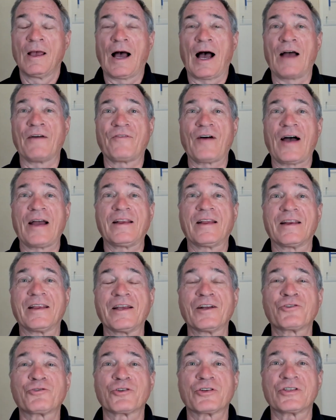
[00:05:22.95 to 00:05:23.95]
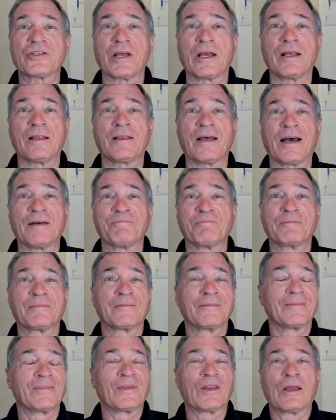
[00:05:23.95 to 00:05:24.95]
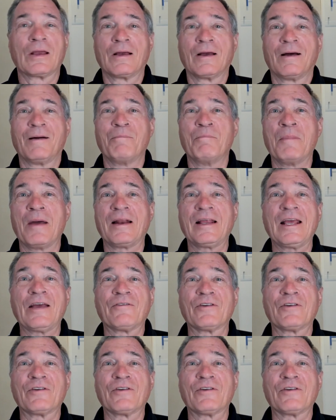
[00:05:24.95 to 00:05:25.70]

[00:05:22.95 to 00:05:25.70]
I find it interesting that many